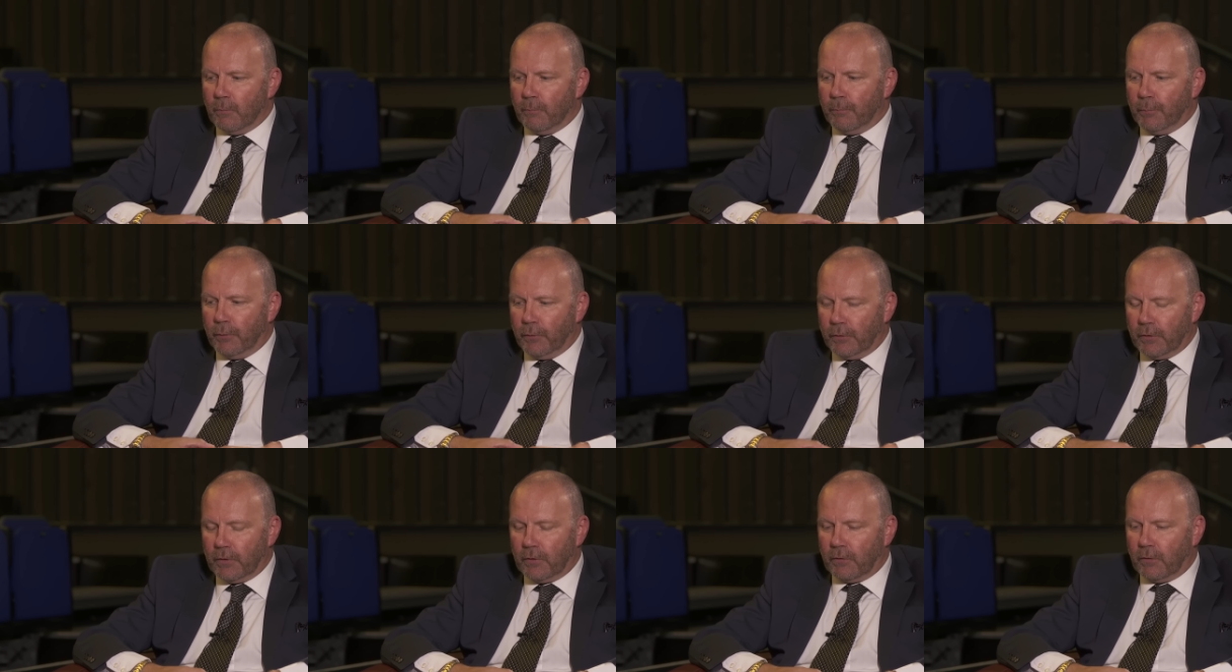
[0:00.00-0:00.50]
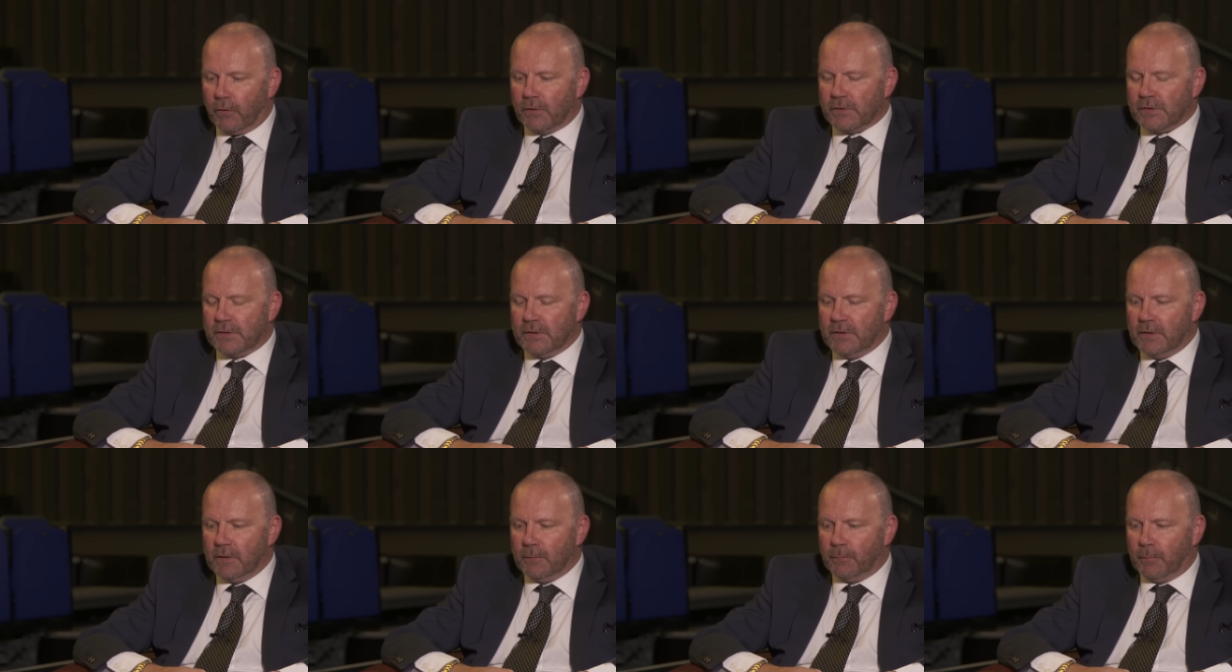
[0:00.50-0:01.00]
put
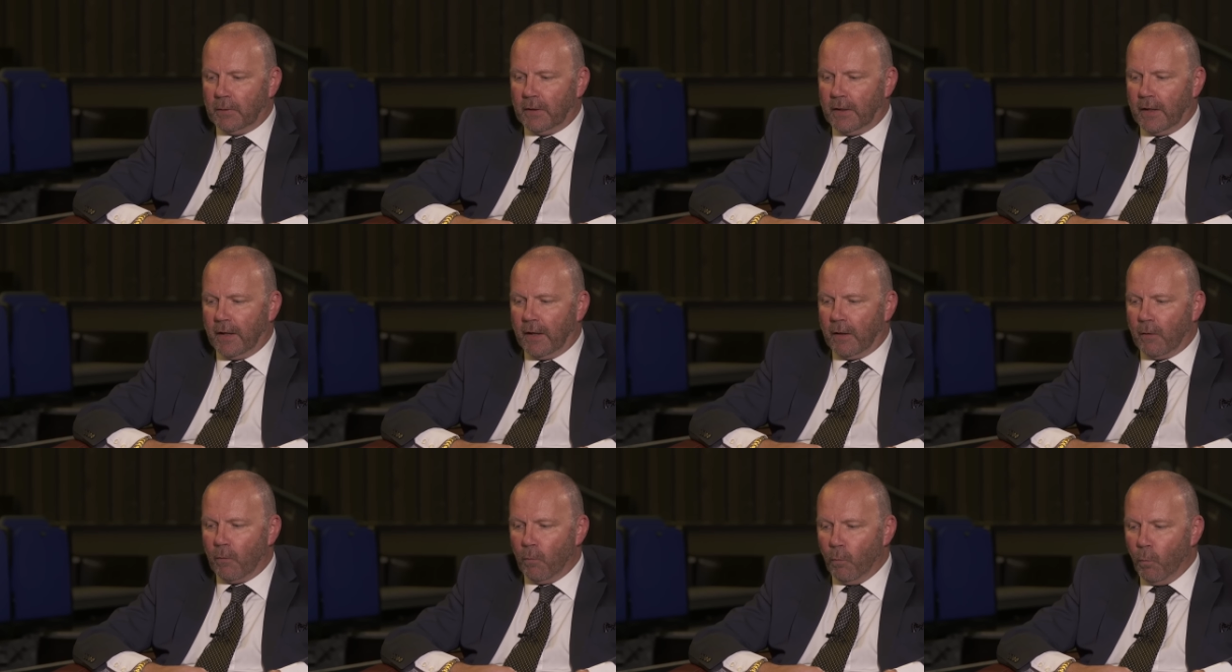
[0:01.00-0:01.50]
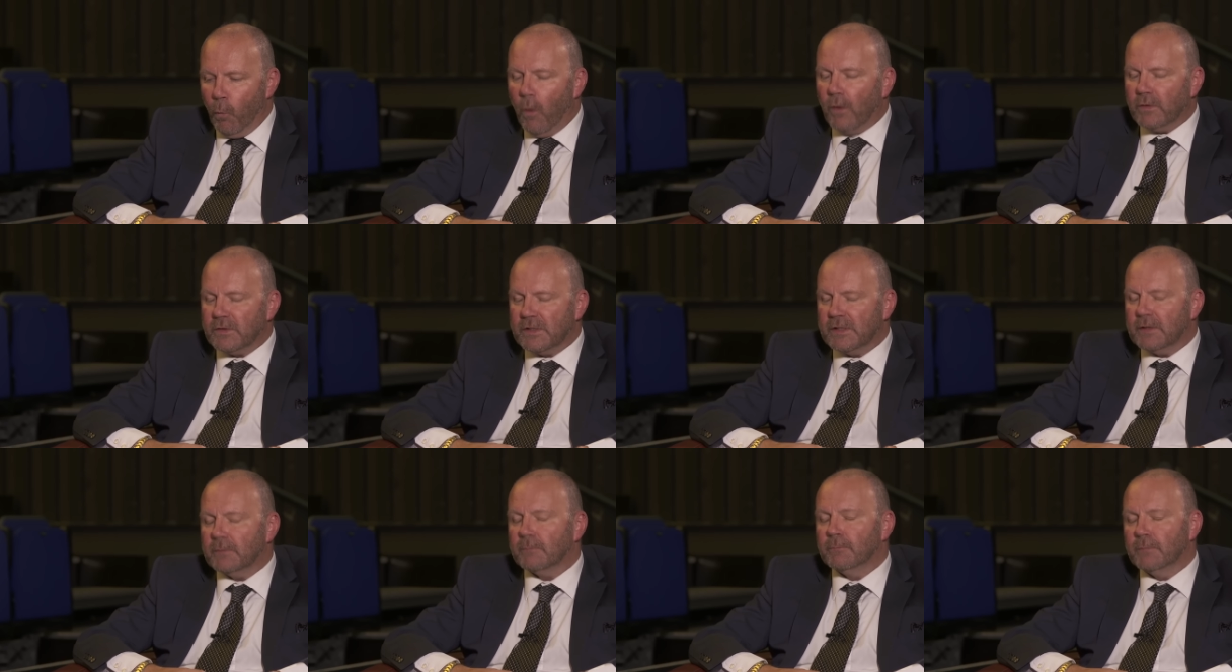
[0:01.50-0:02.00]
across in the play
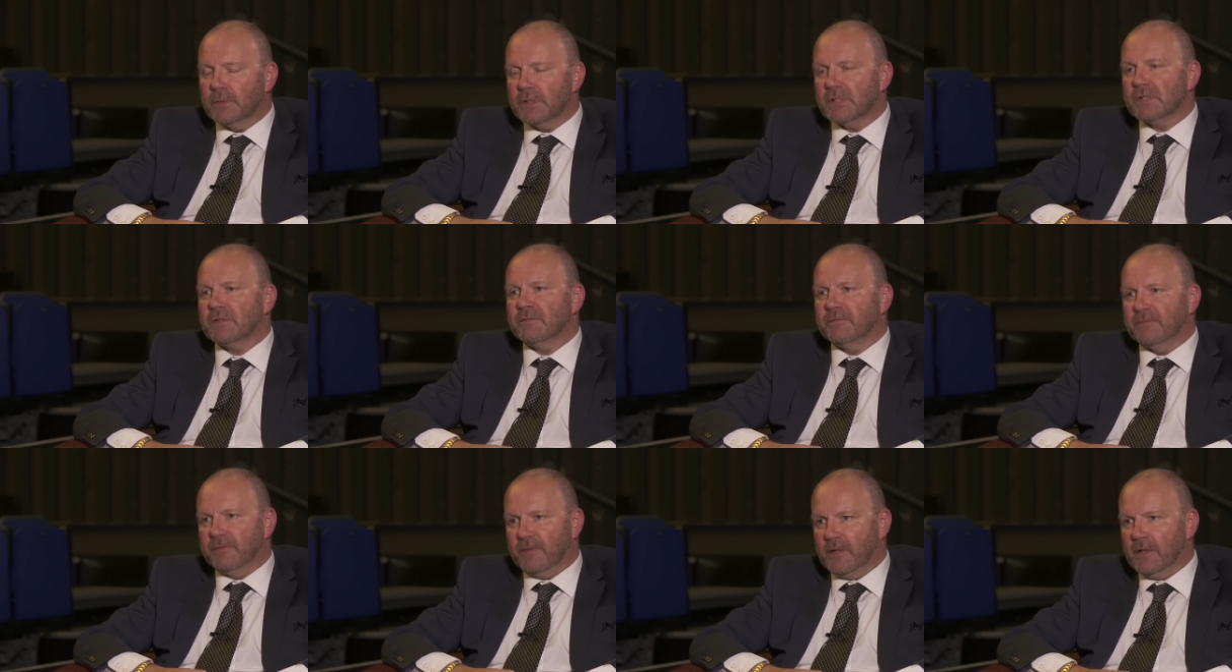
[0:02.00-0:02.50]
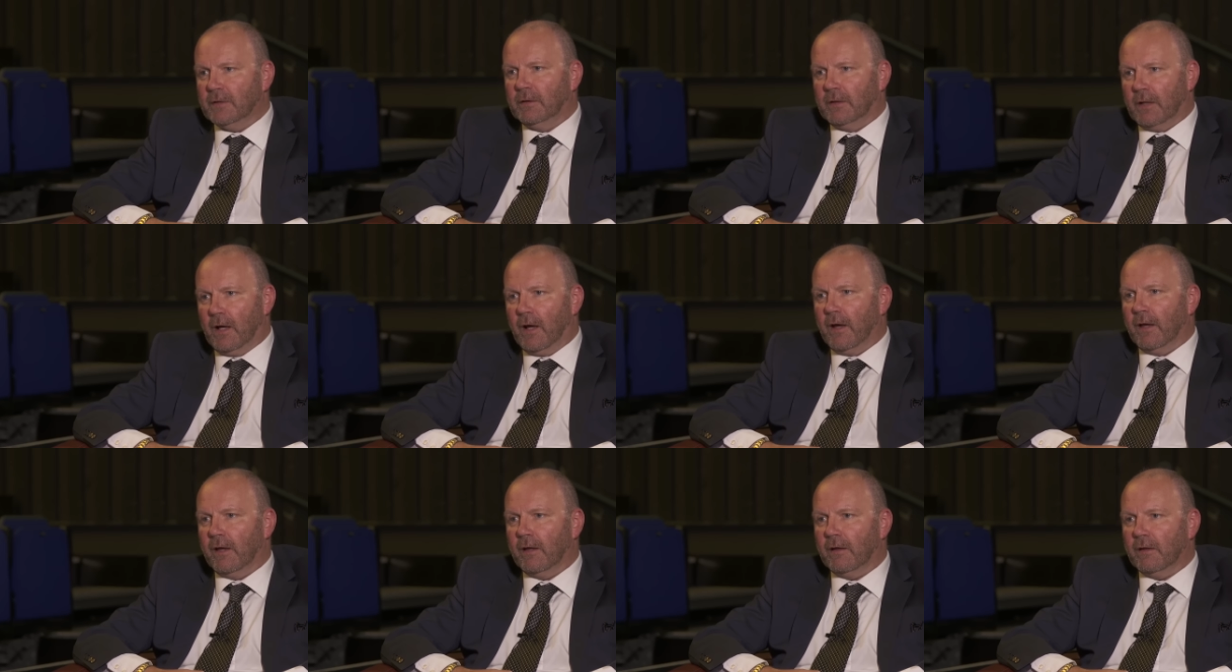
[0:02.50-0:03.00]
what it must feel
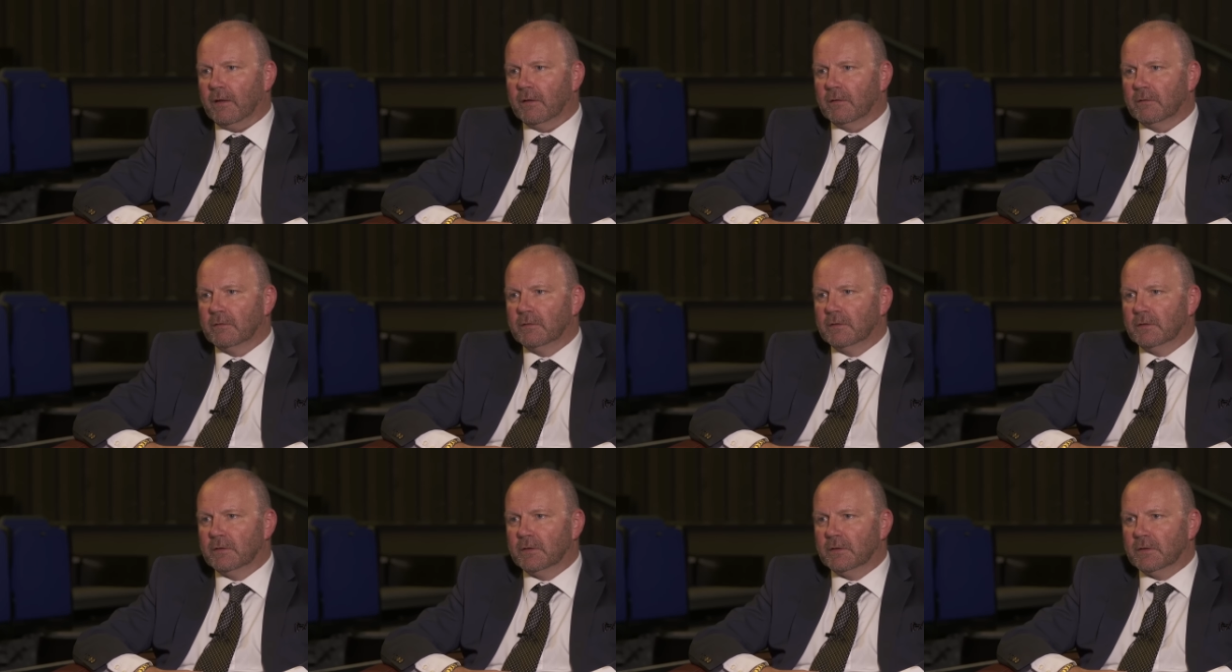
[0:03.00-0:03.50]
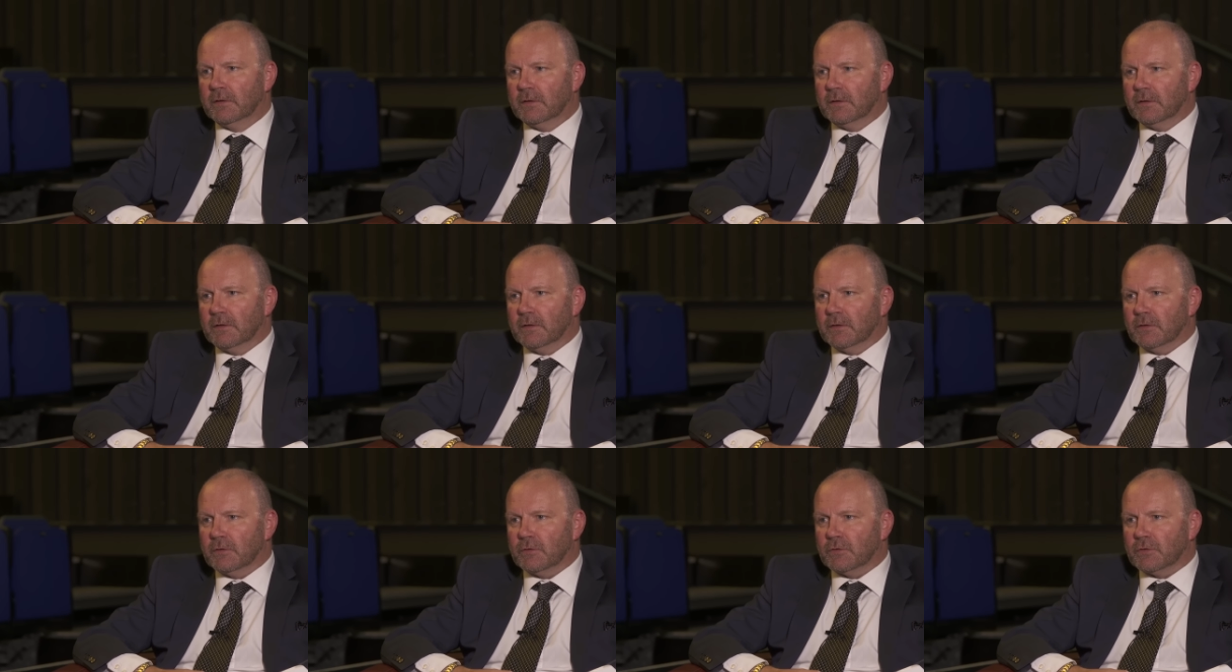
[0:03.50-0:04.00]
like
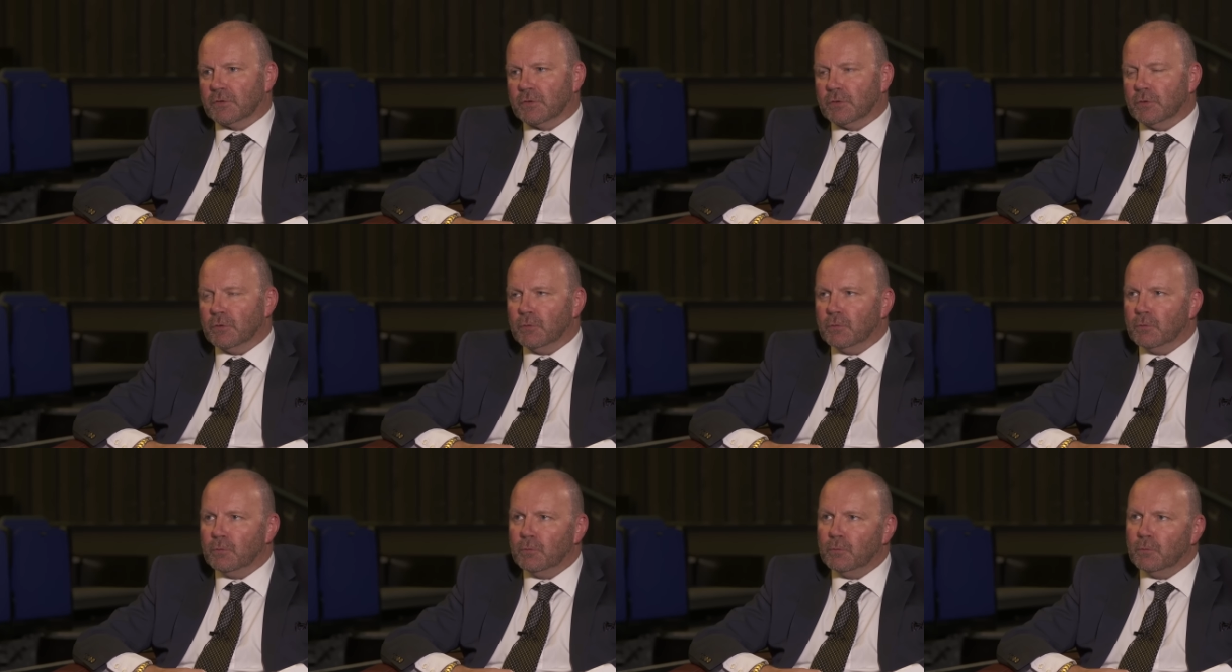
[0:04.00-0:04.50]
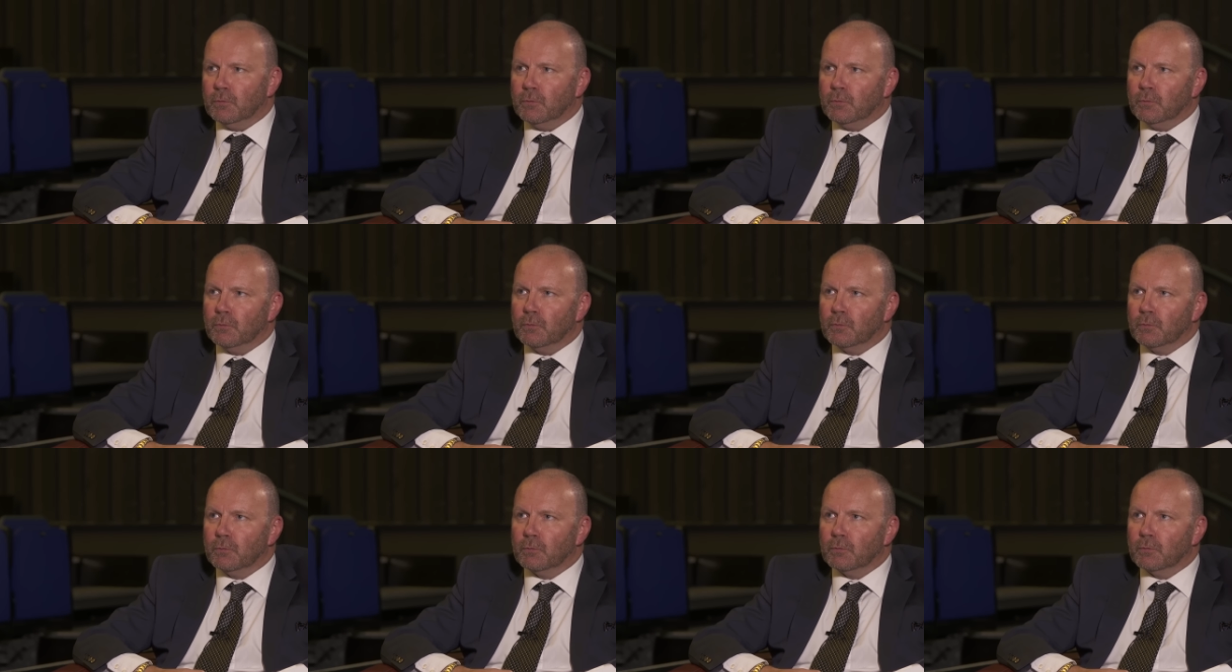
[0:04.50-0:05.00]
to